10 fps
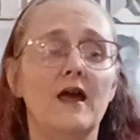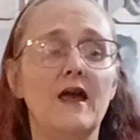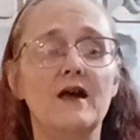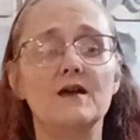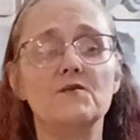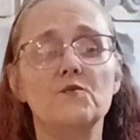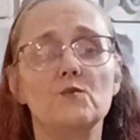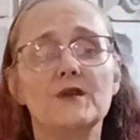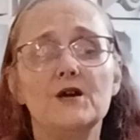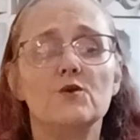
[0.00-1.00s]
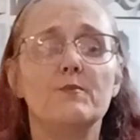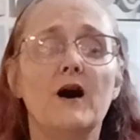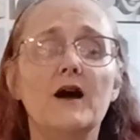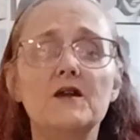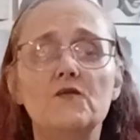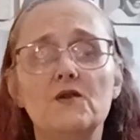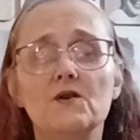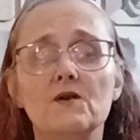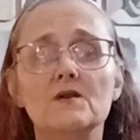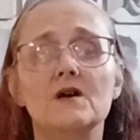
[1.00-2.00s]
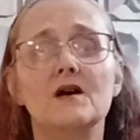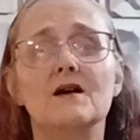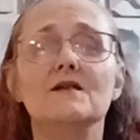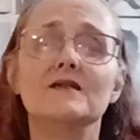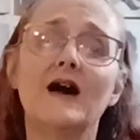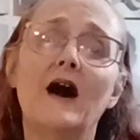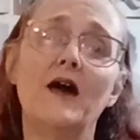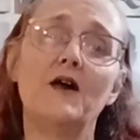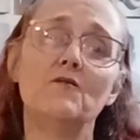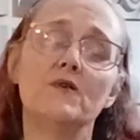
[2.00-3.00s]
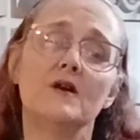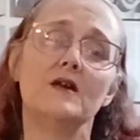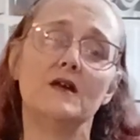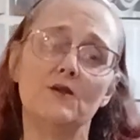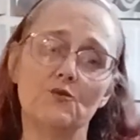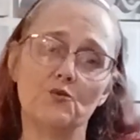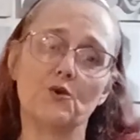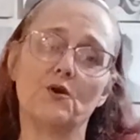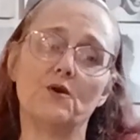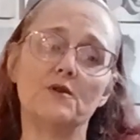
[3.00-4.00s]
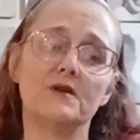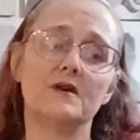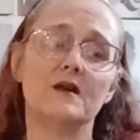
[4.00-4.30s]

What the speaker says: and let your body feel alive in the world.